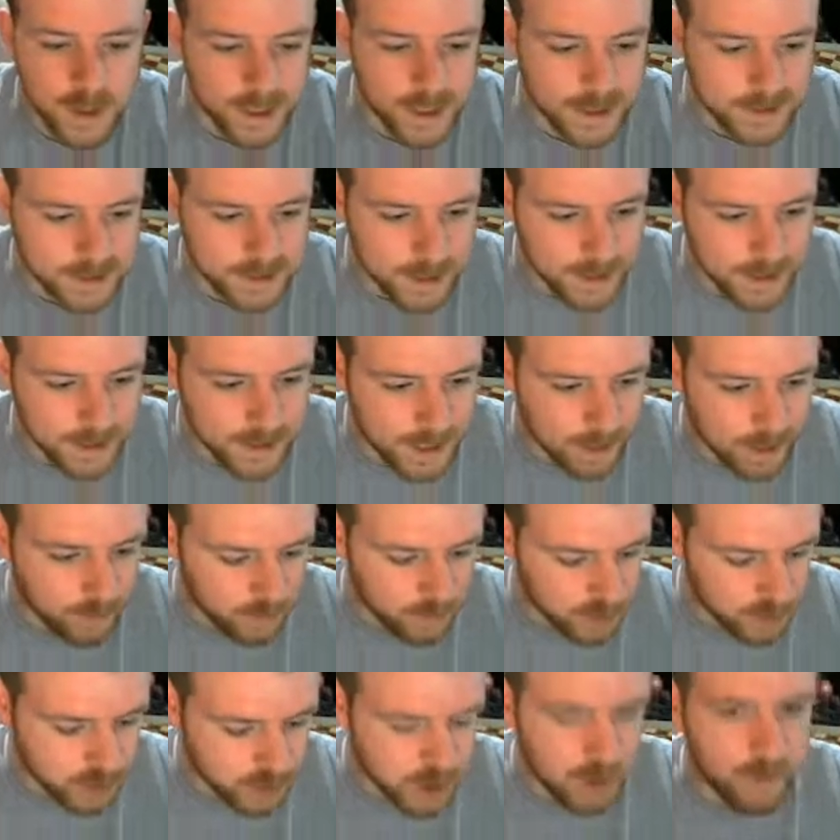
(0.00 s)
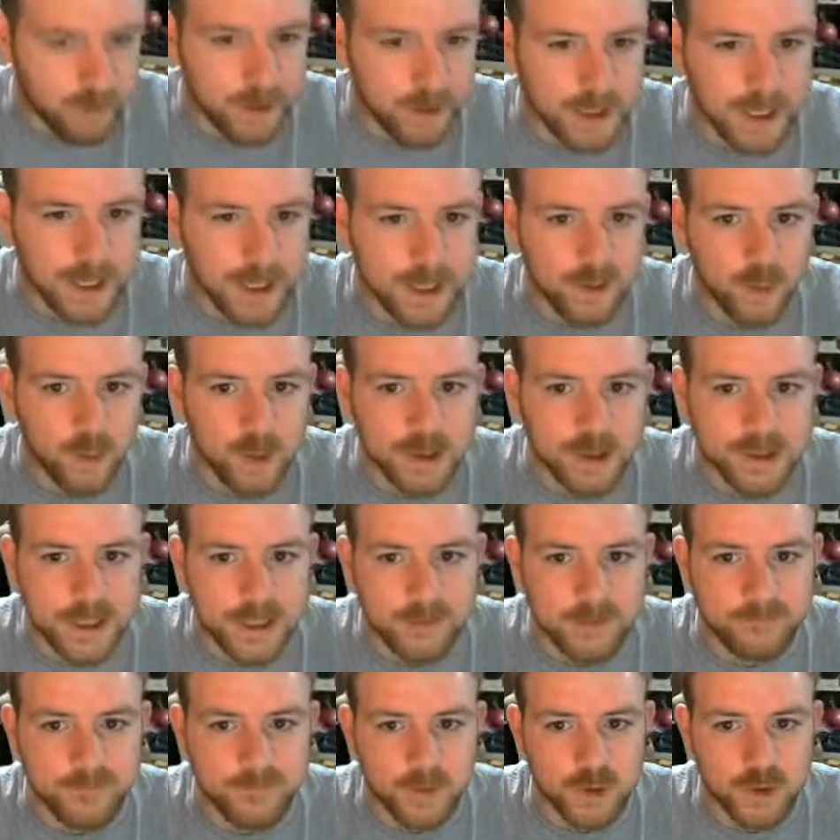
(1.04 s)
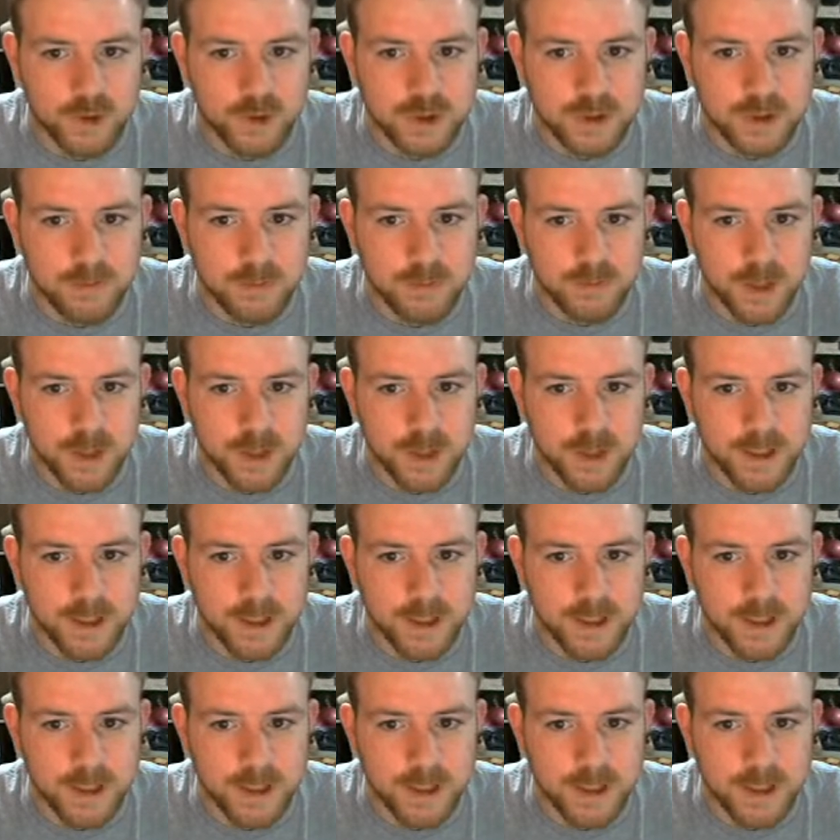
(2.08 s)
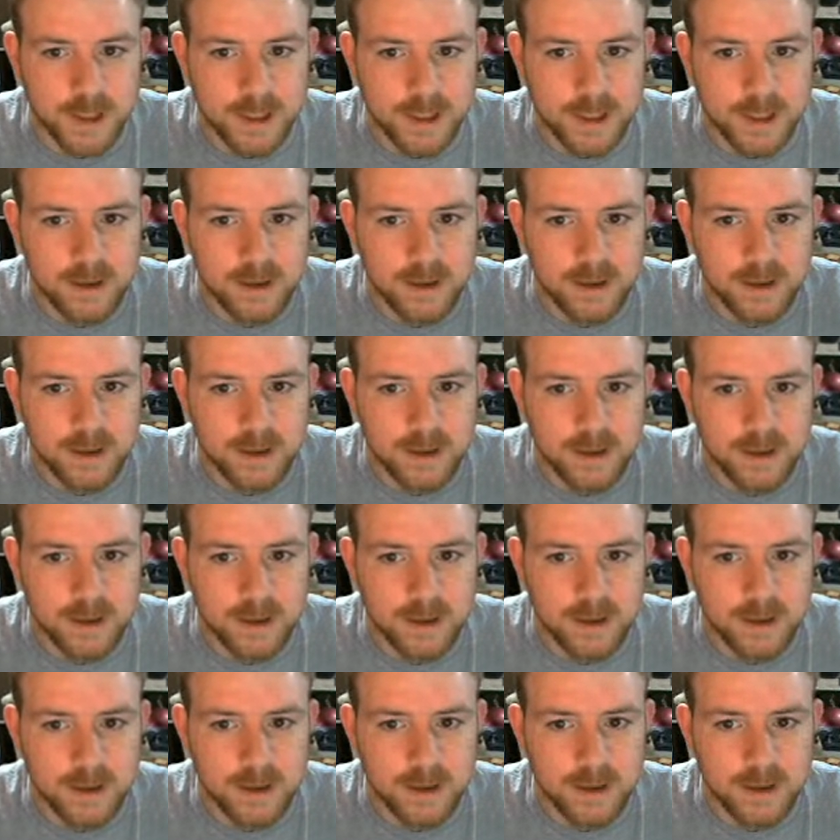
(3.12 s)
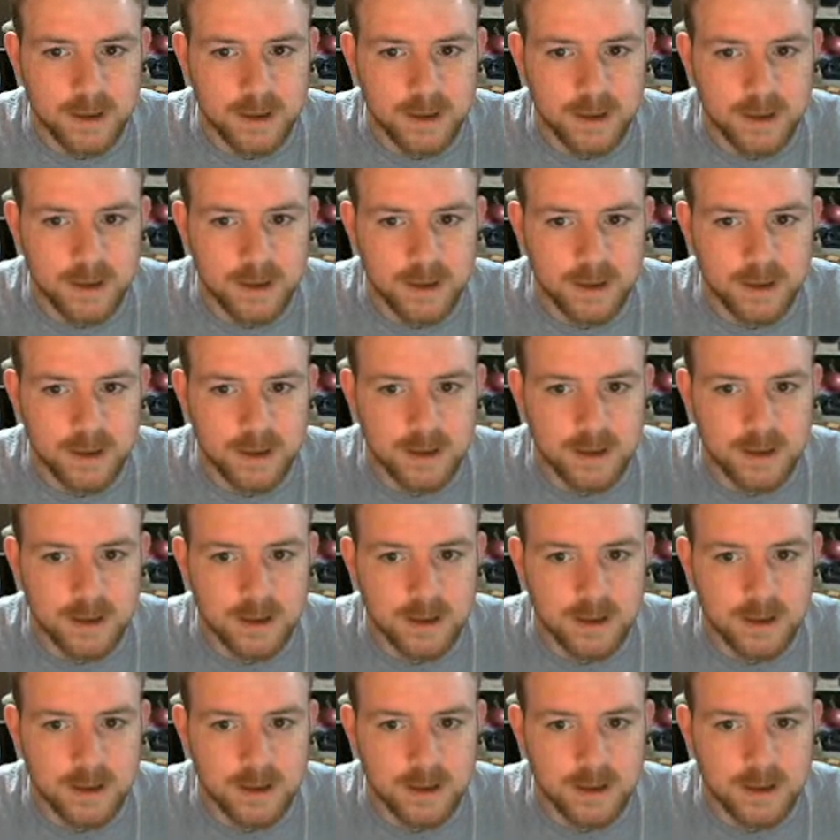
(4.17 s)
I said, I will show again once I finish the place. Then I'll show you guys again what it